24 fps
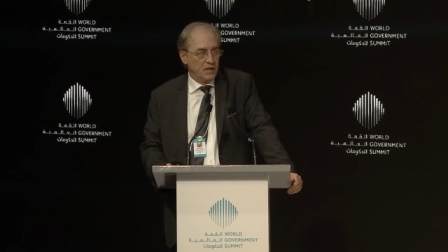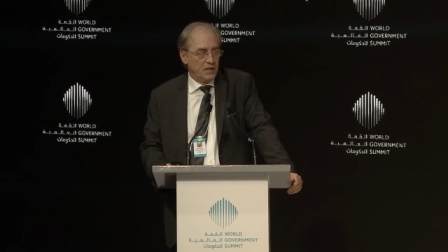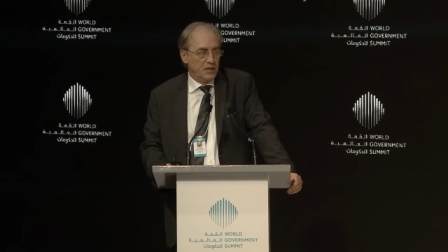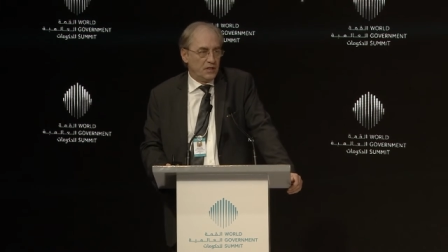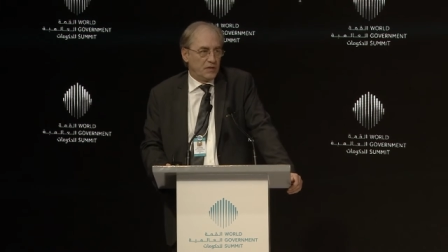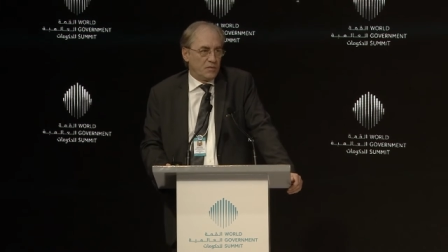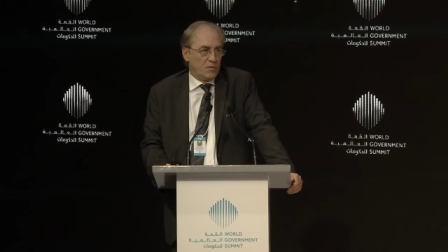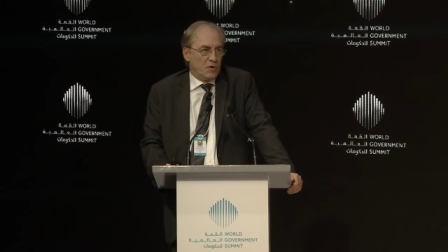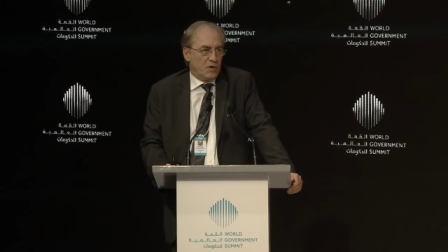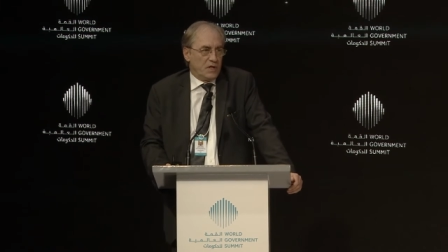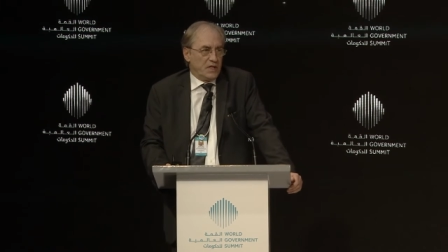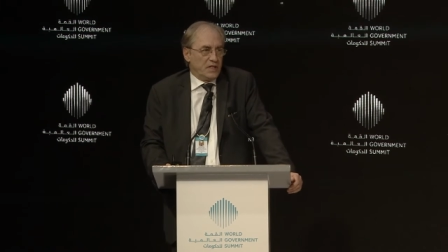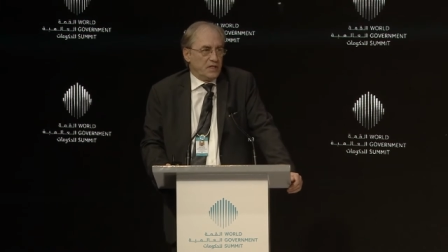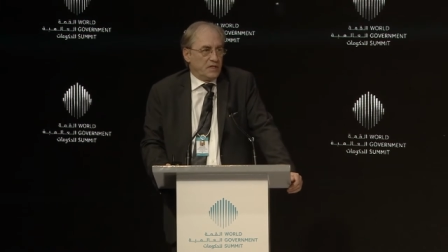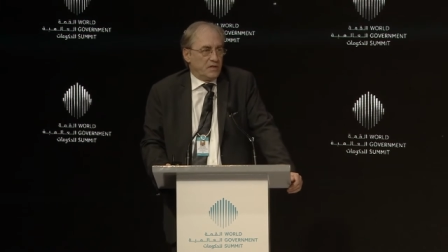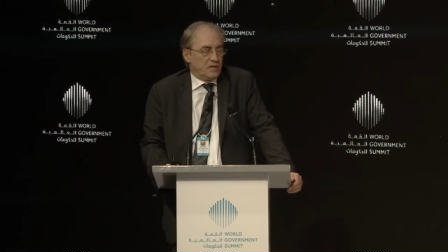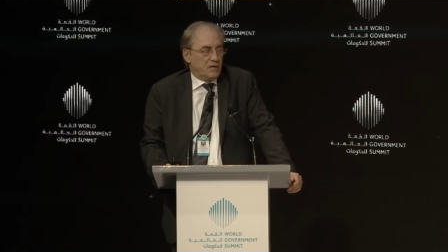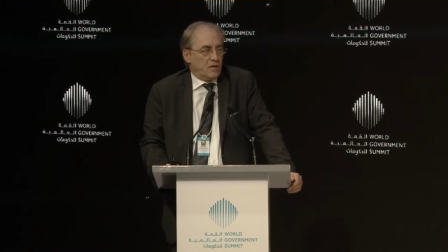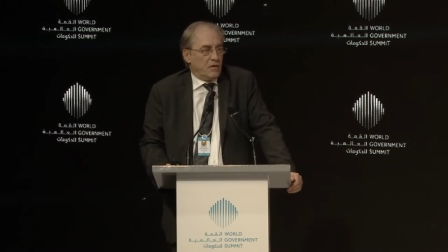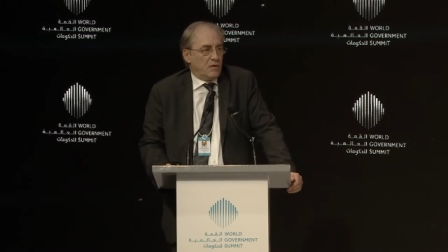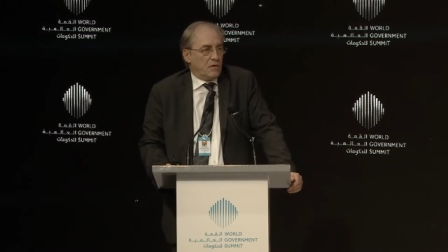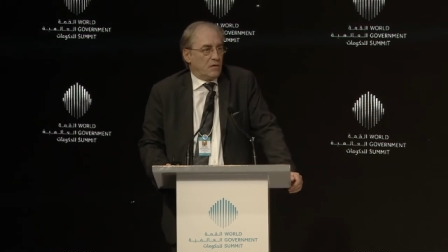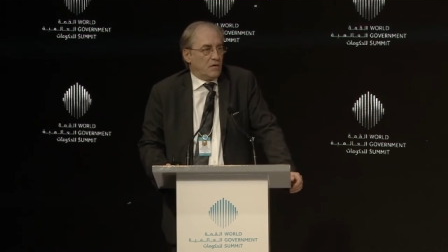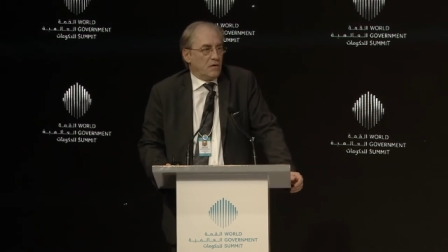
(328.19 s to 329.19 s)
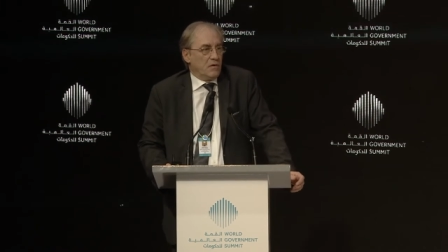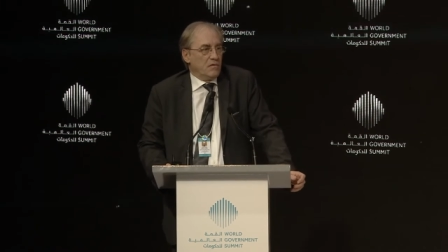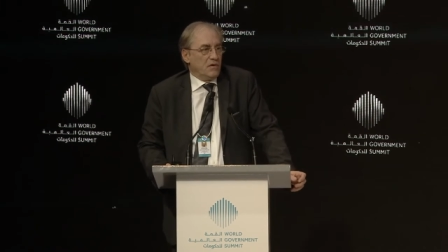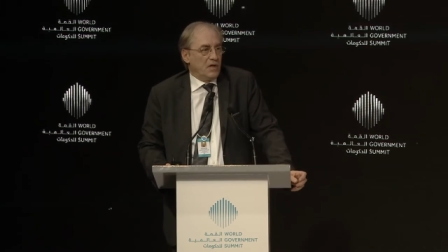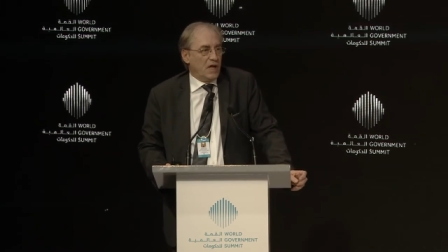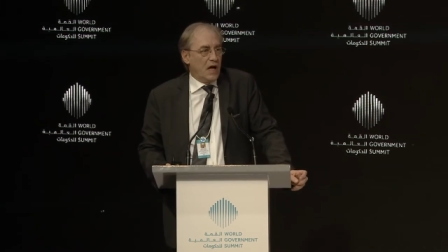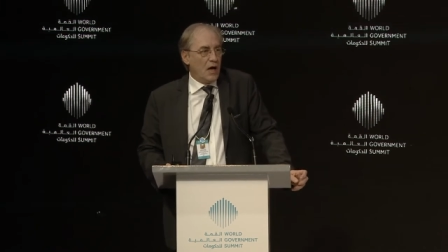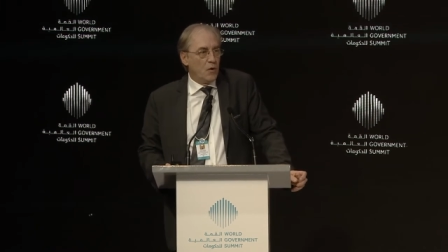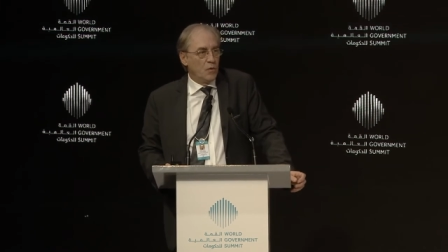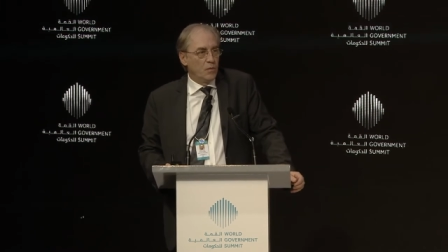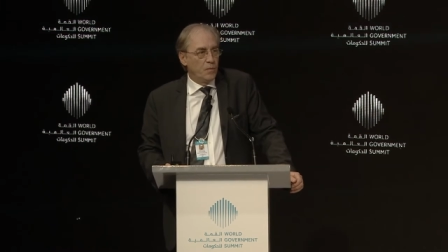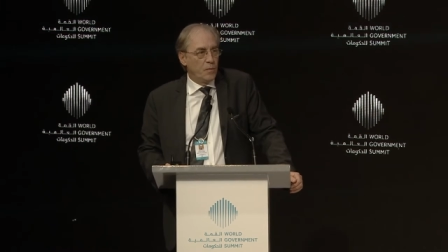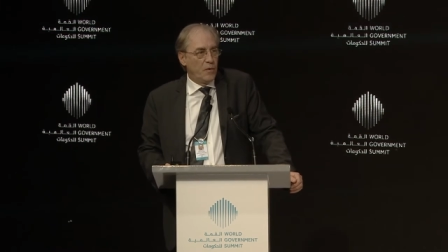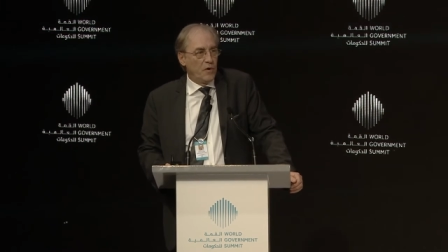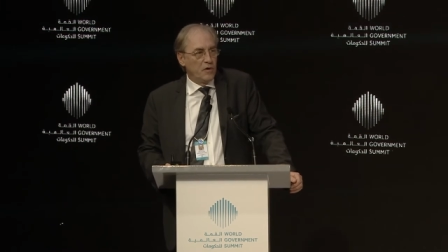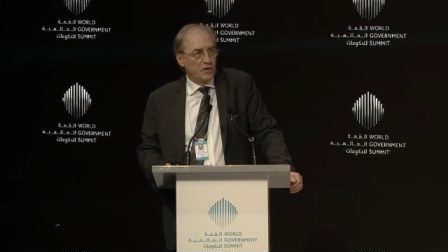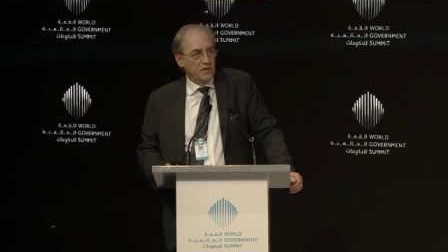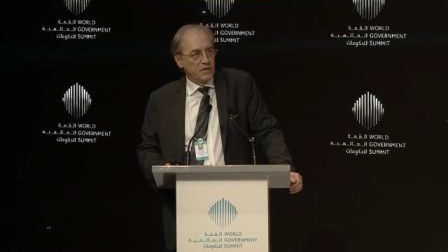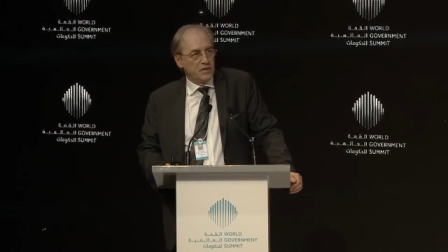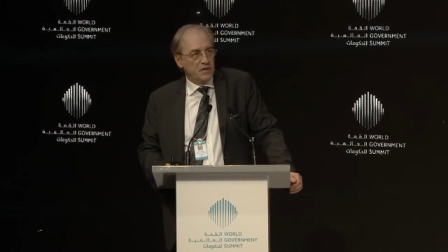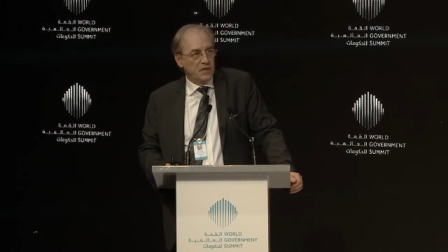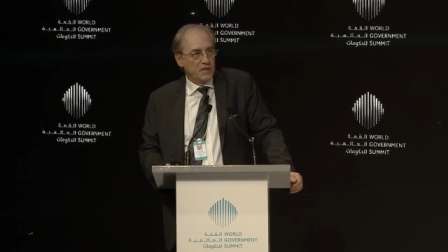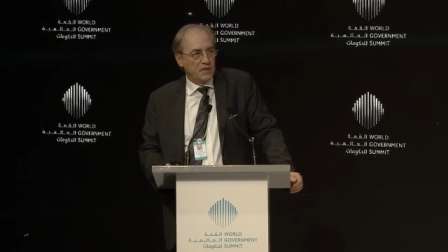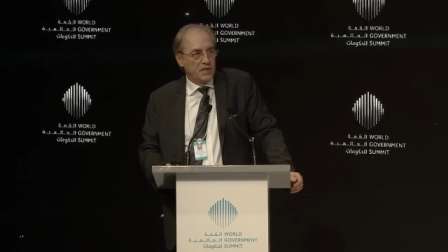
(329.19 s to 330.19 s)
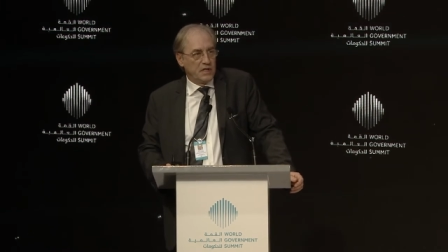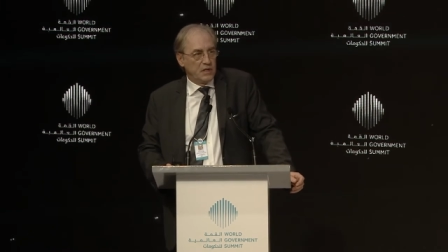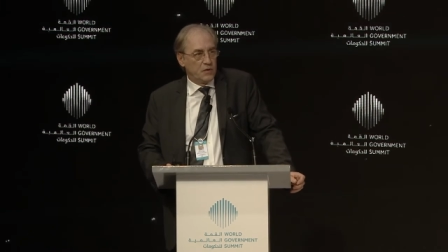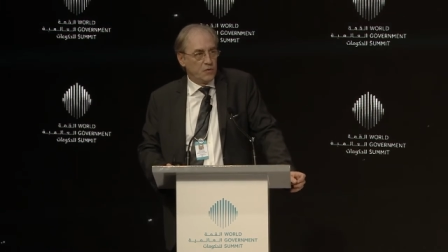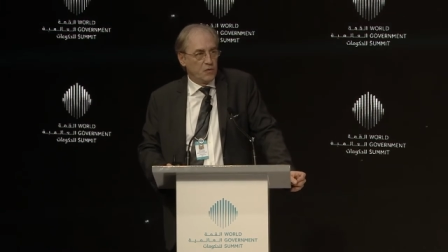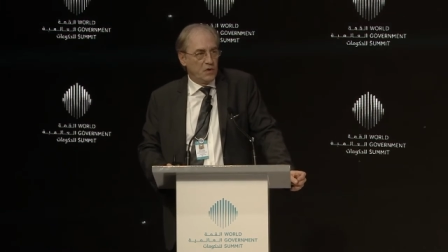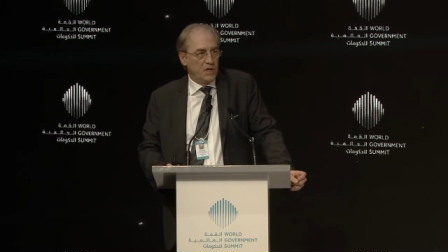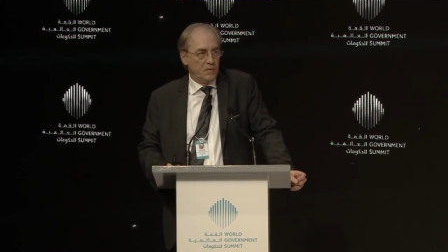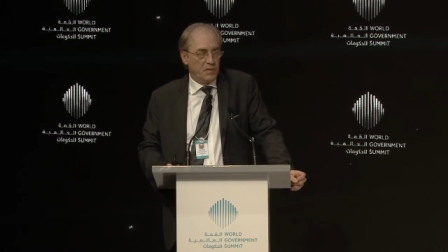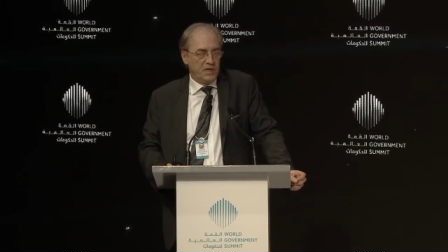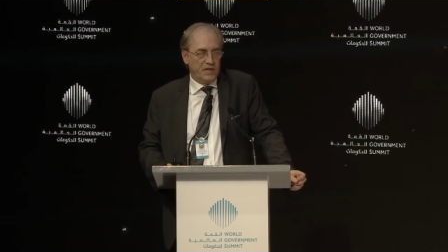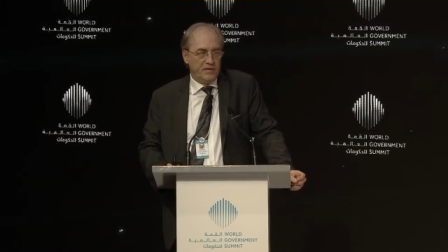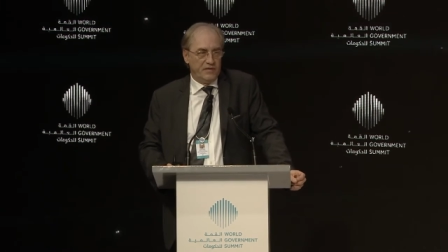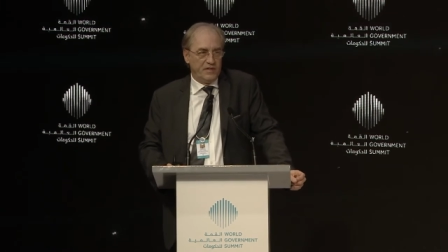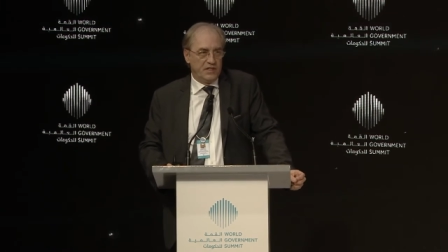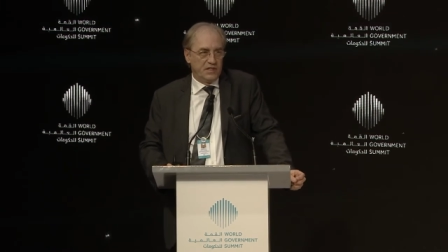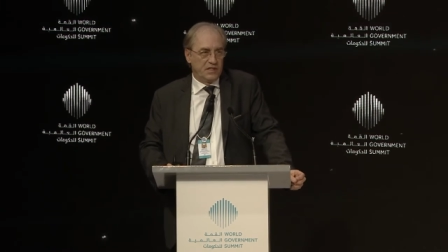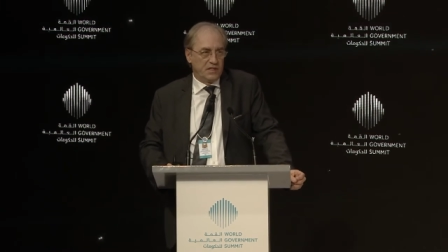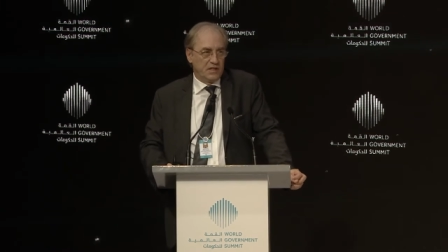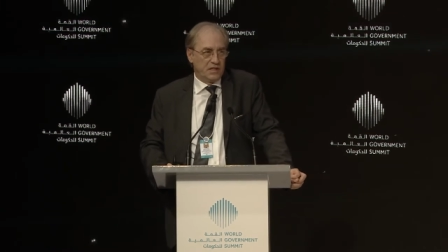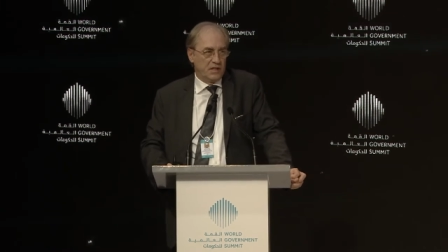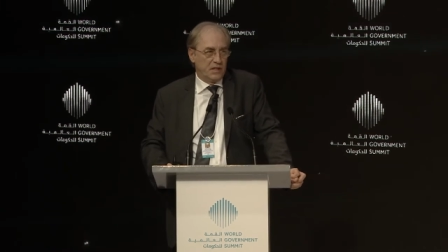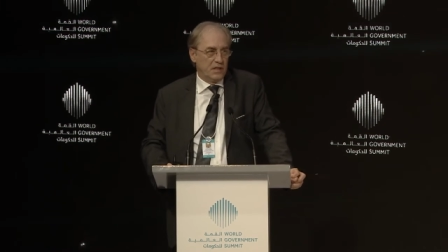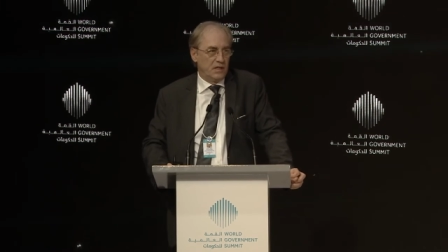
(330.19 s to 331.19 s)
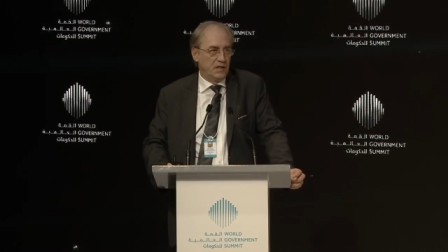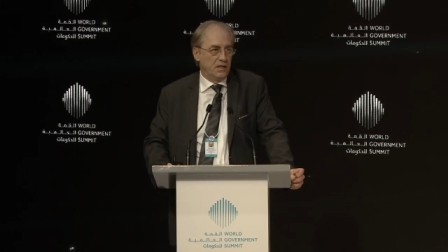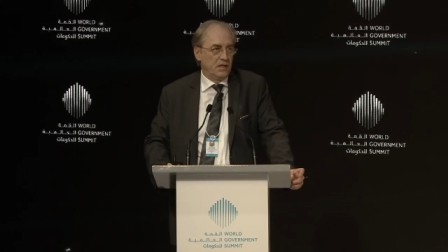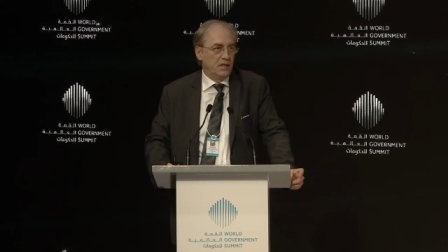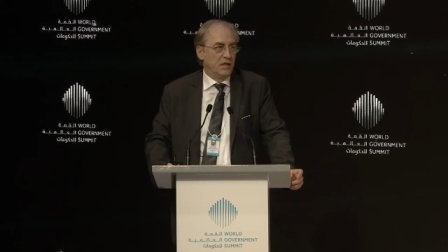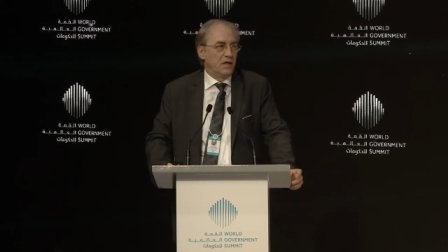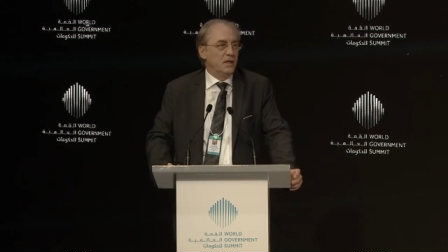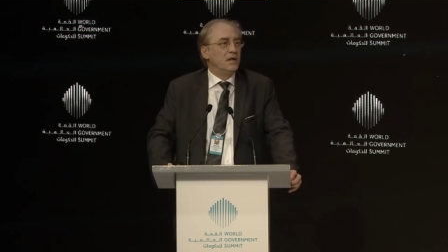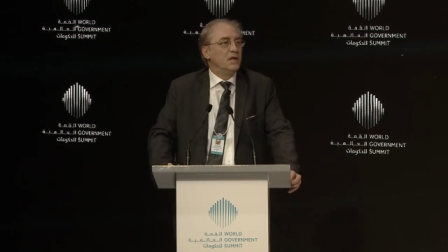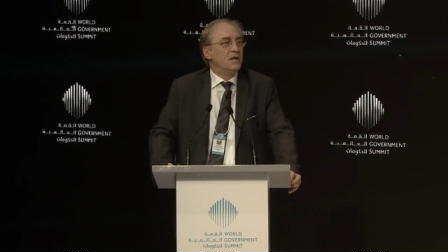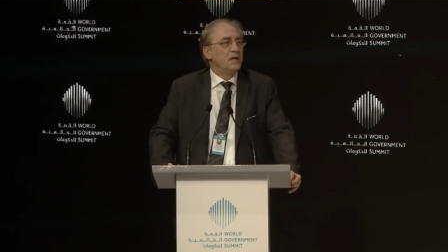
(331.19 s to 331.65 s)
It's more a sort of outpost that will be visited